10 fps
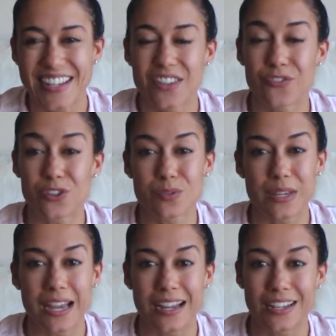The first
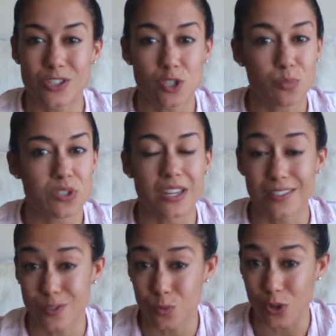week I got super sick.
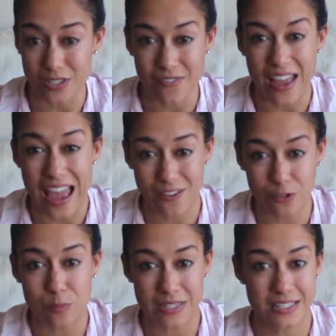It's the worst I've
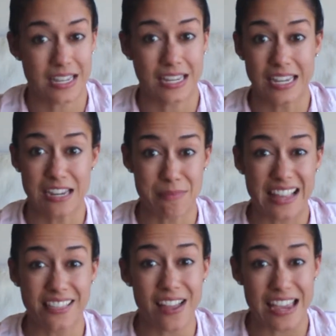ever been sick in my
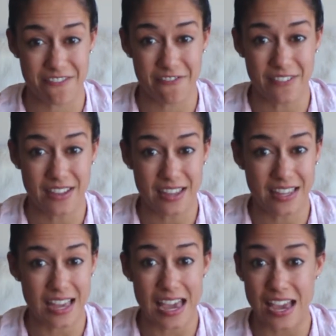life.
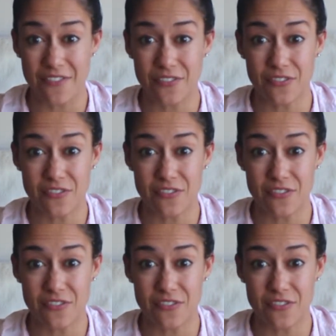I